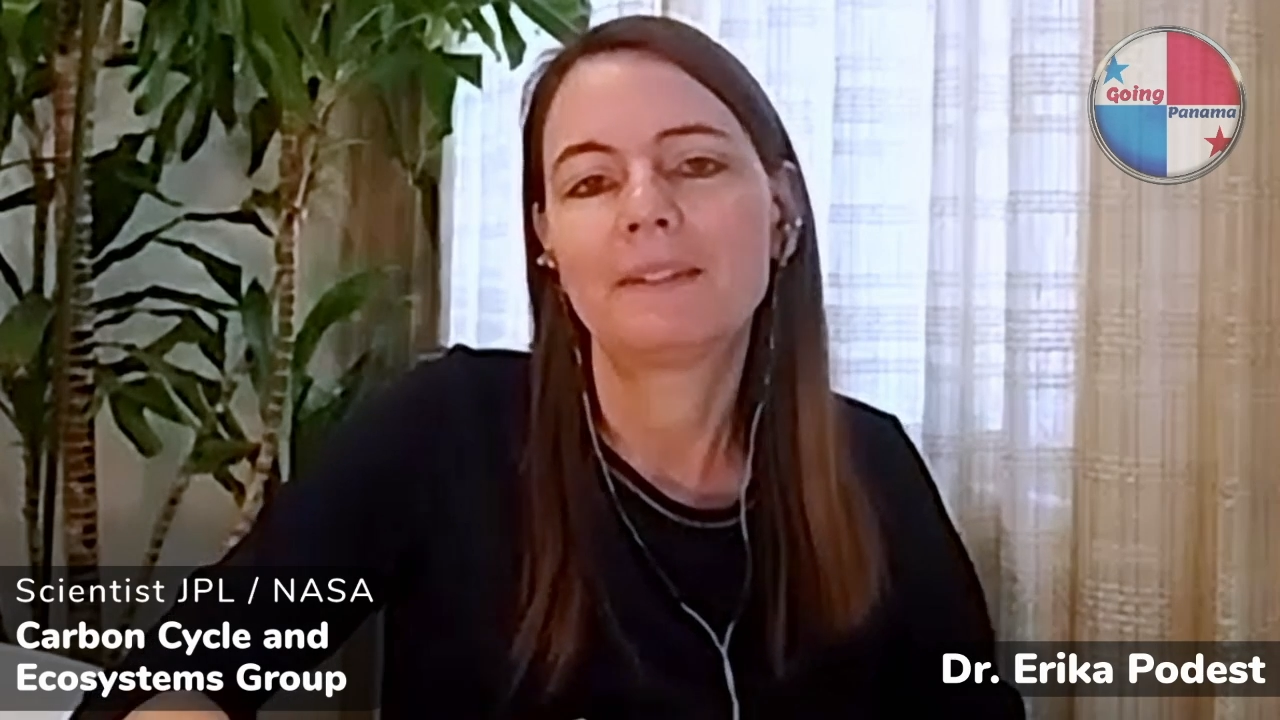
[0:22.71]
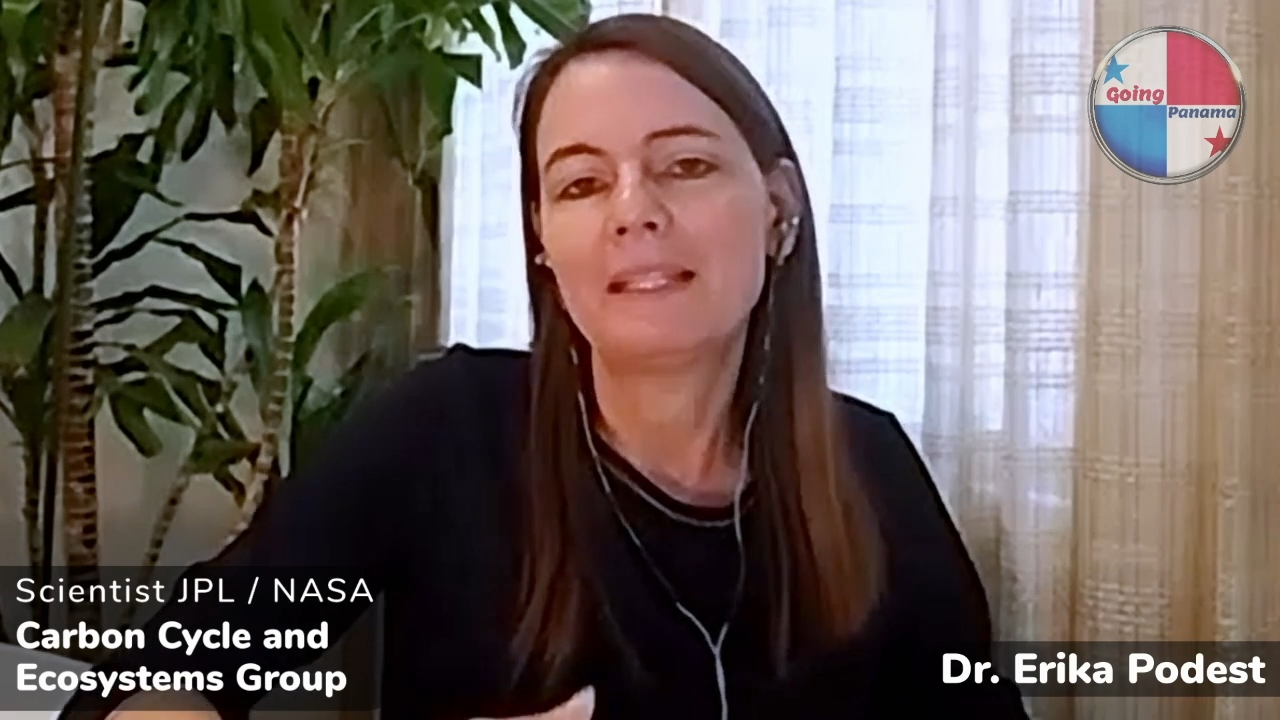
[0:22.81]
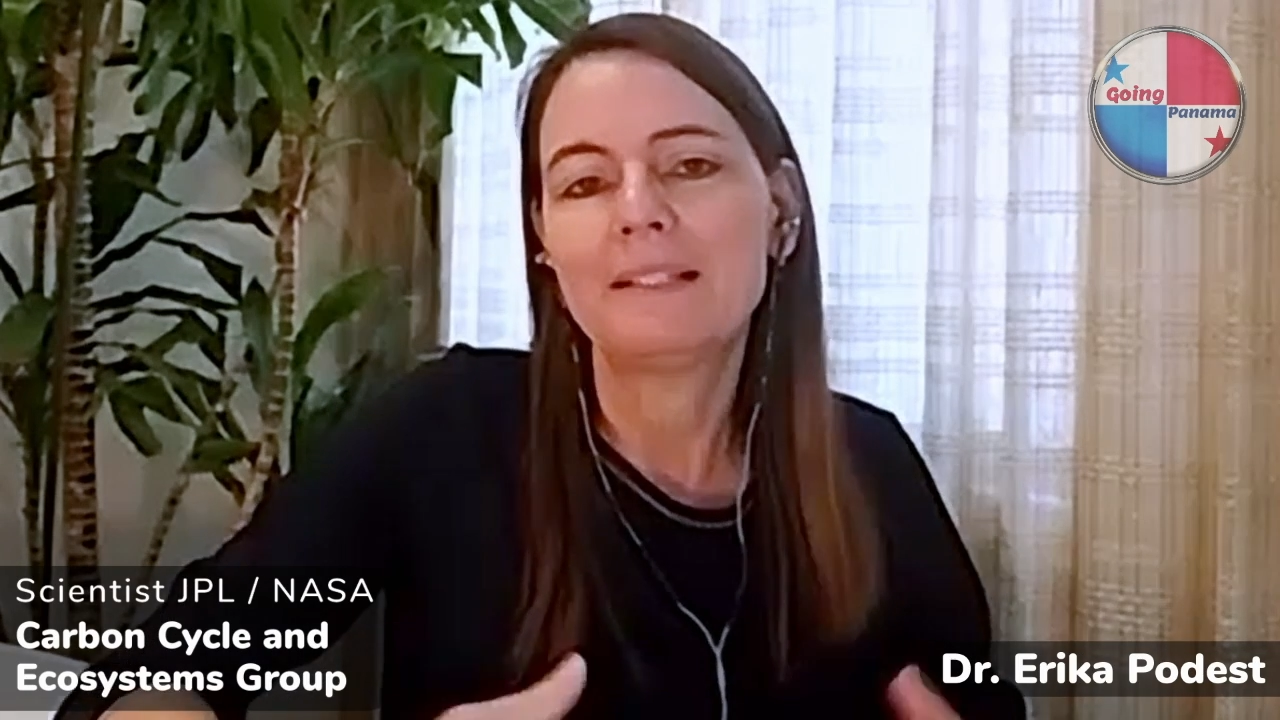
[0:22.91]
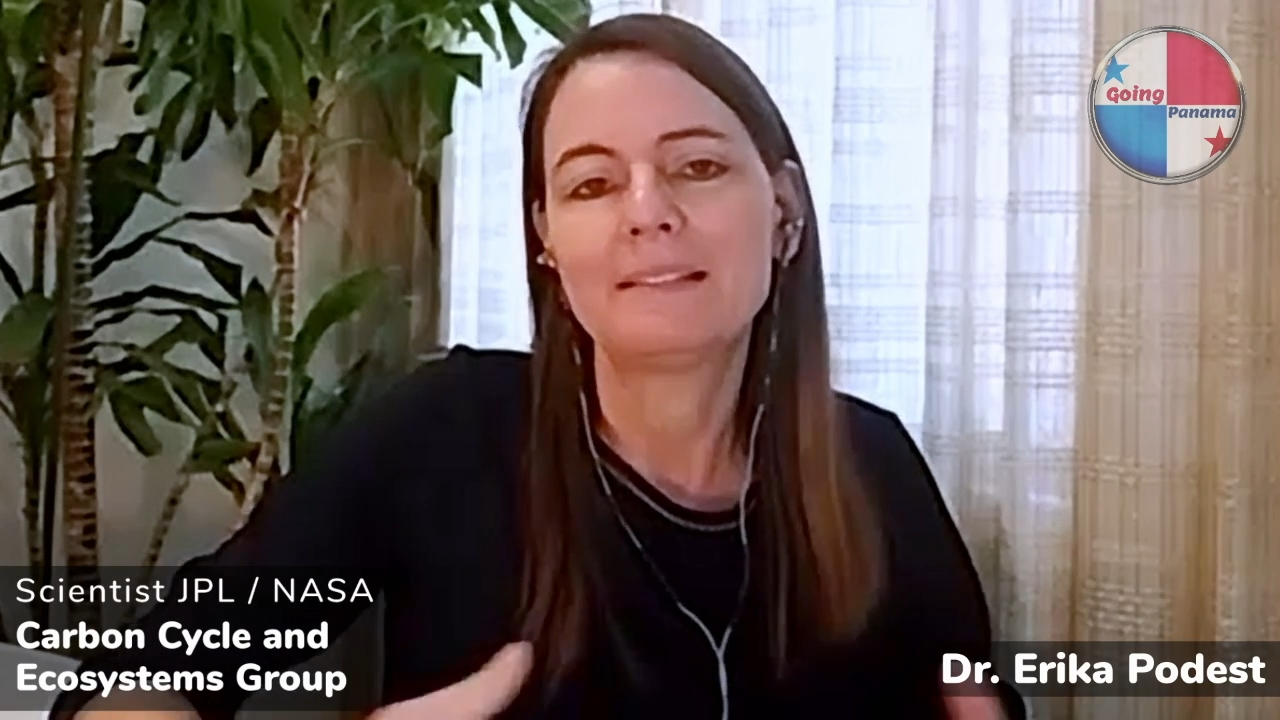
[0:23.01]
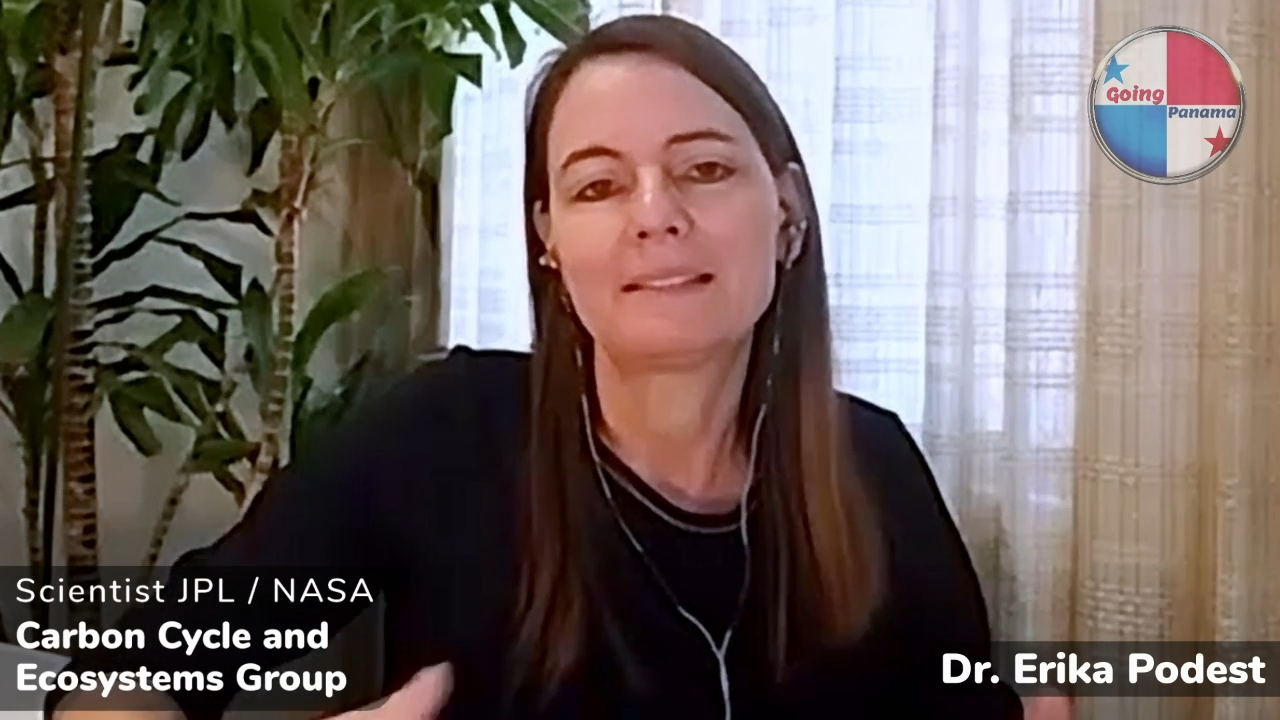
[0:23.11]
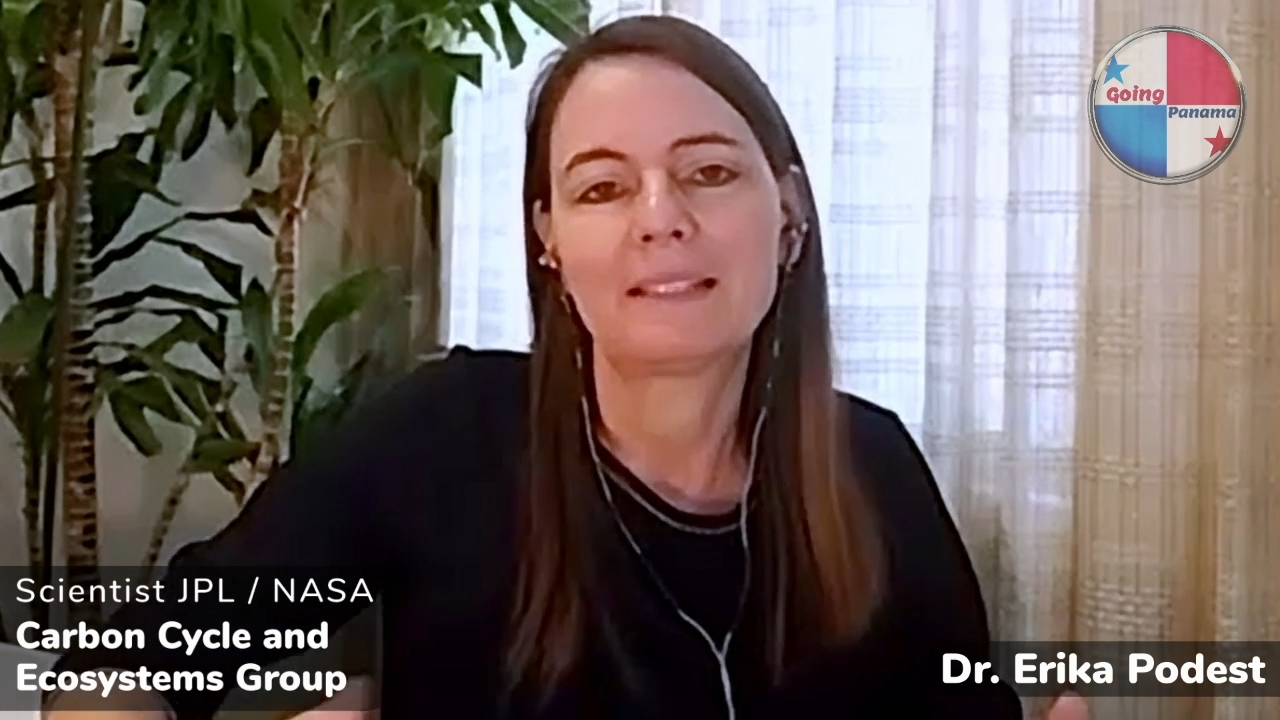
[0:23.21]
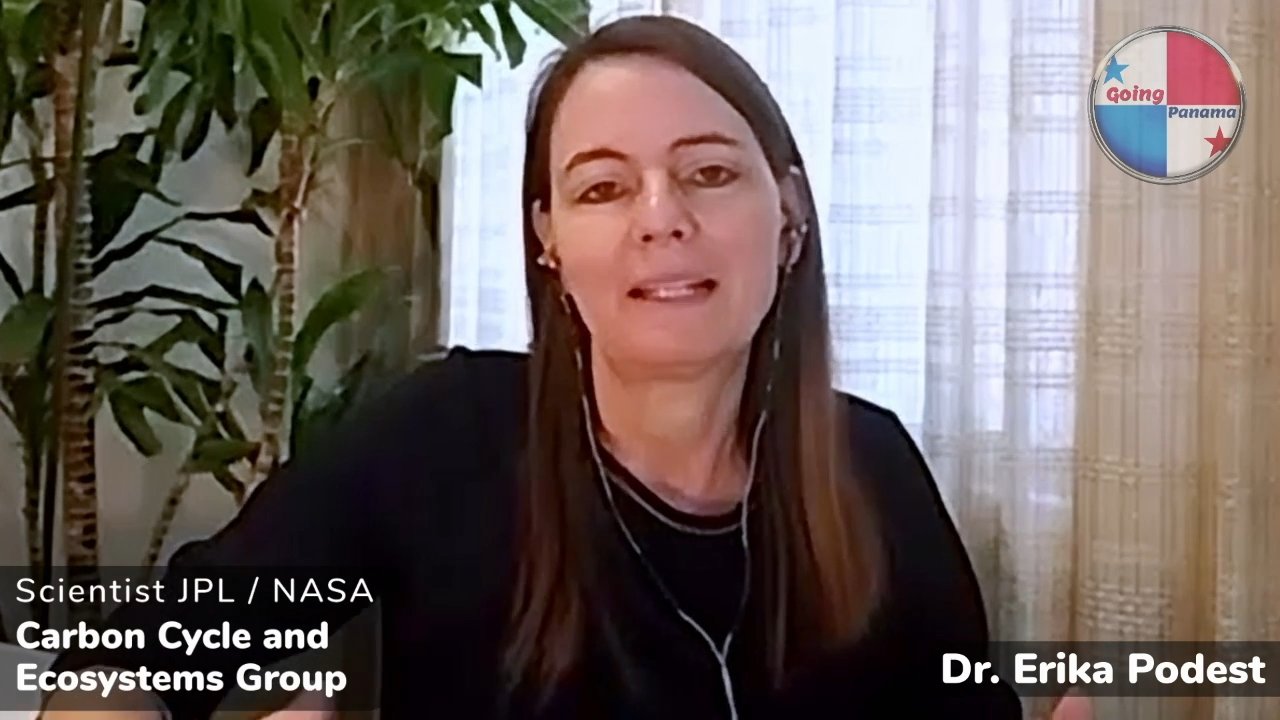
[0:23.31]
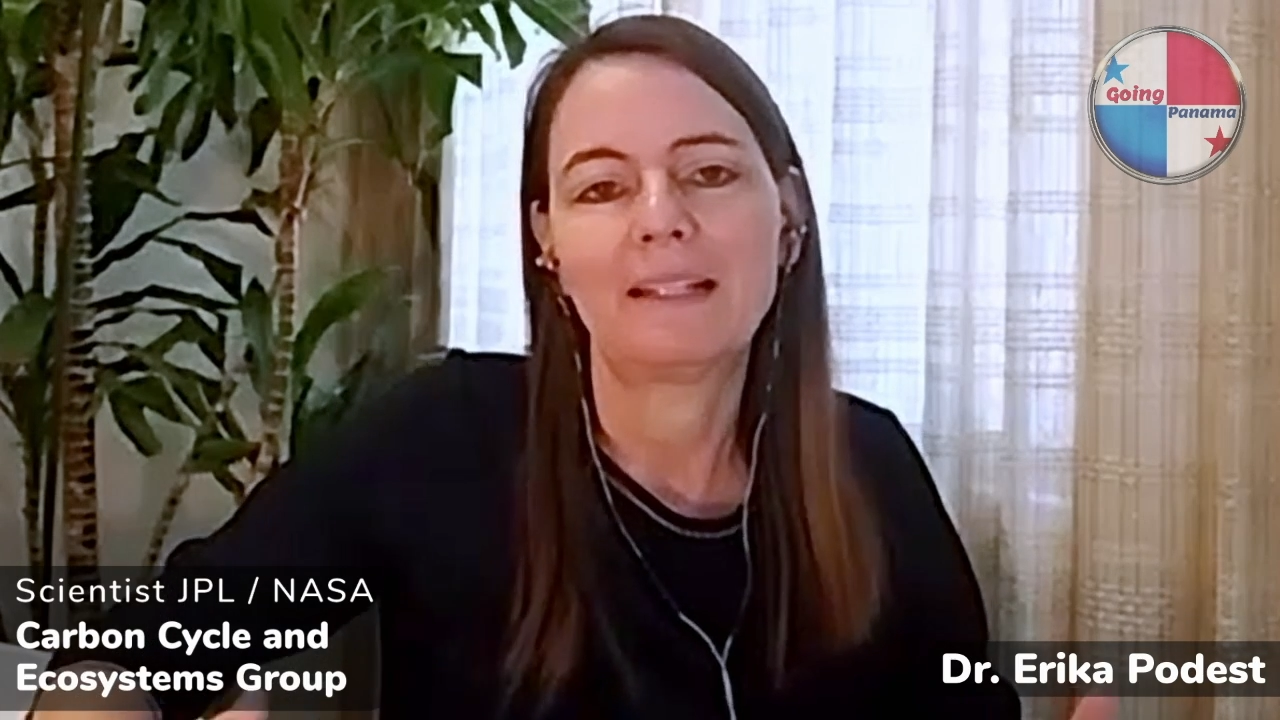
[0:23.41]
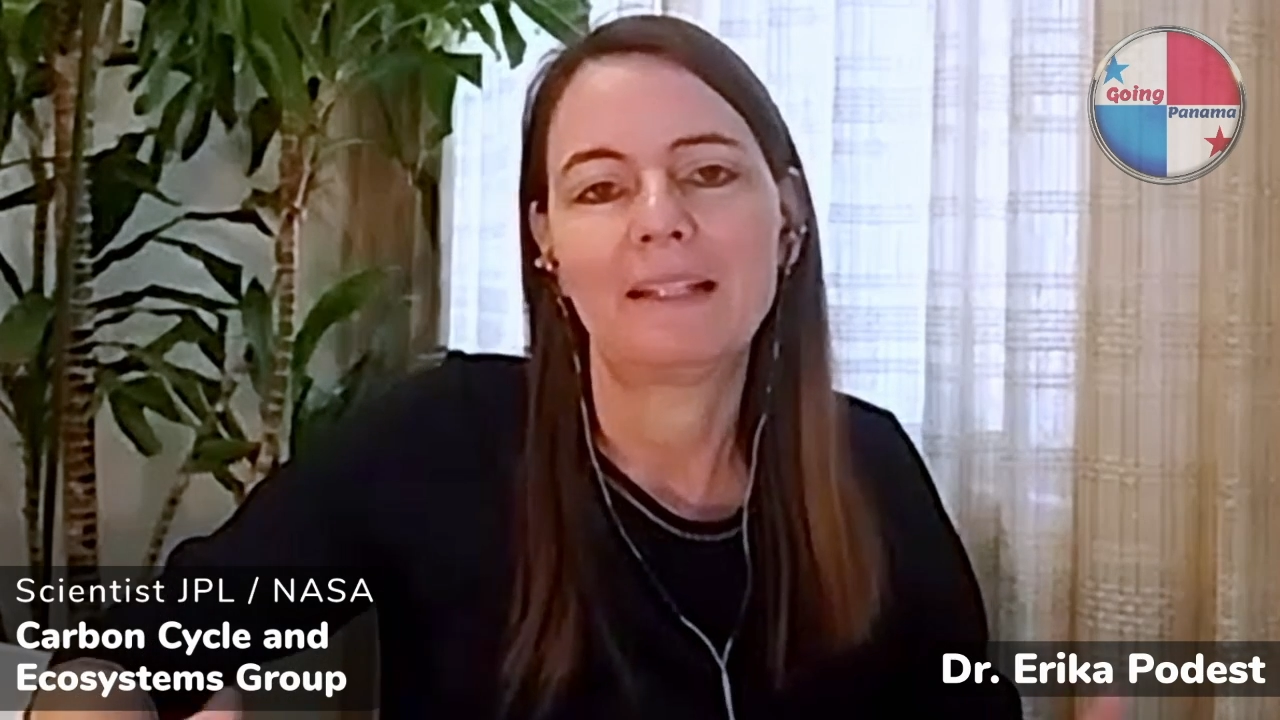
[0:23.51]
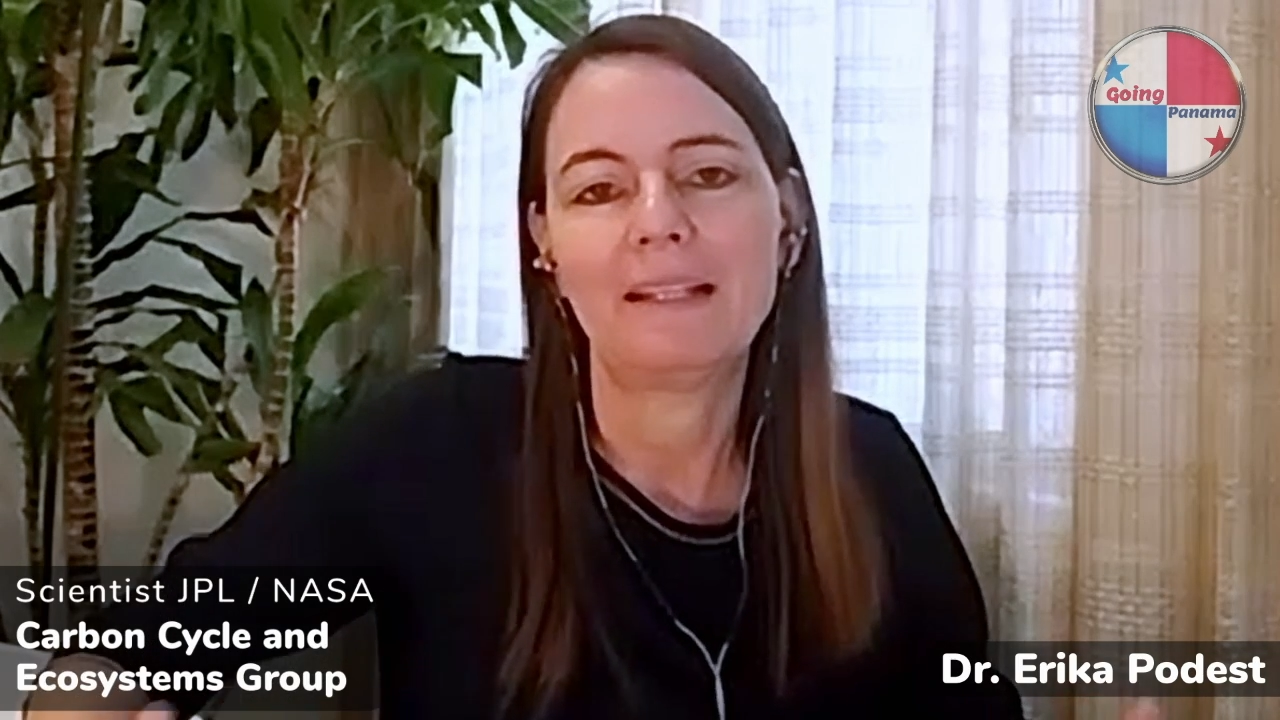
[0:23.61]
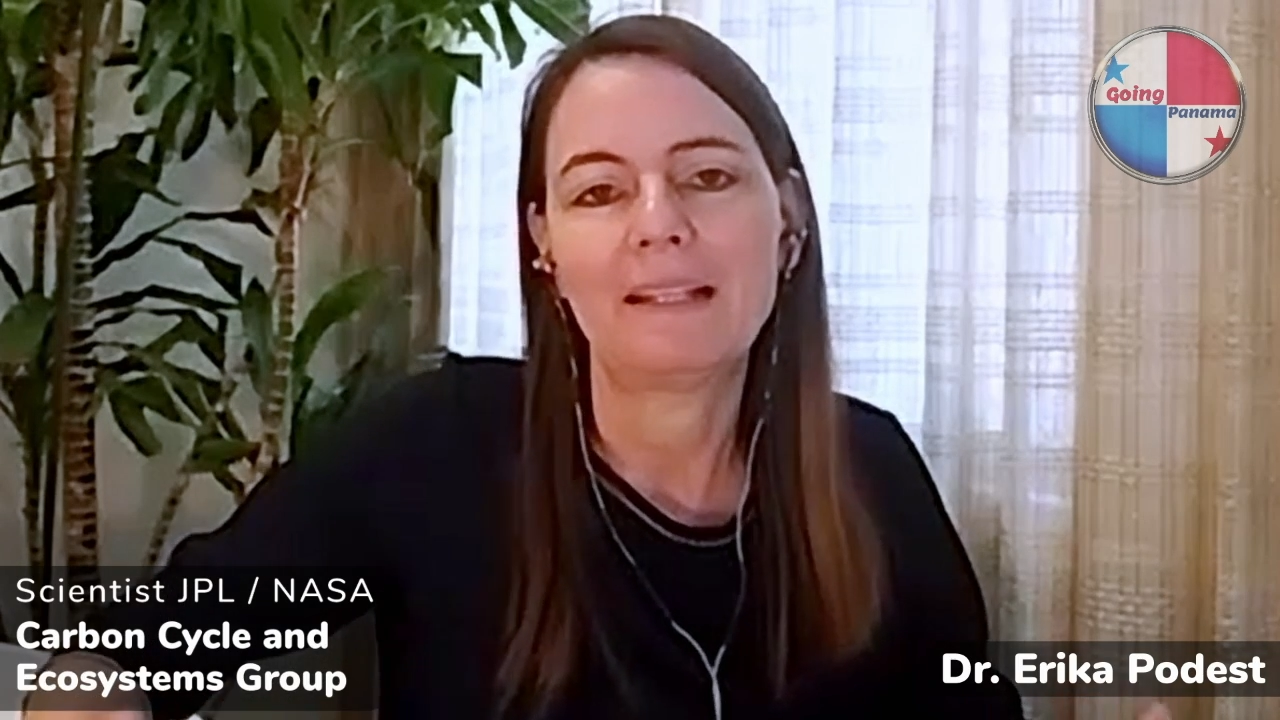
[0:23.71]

things that